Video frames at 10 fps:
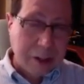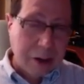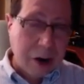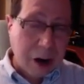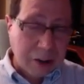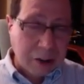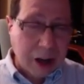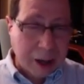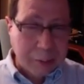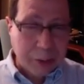there are
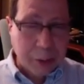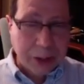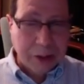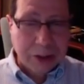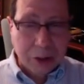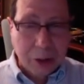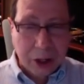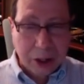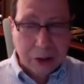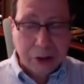times when you can
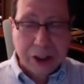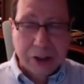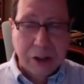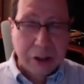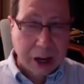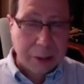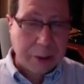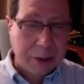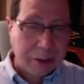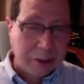call traditional
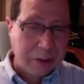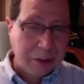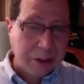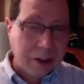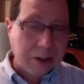libraries.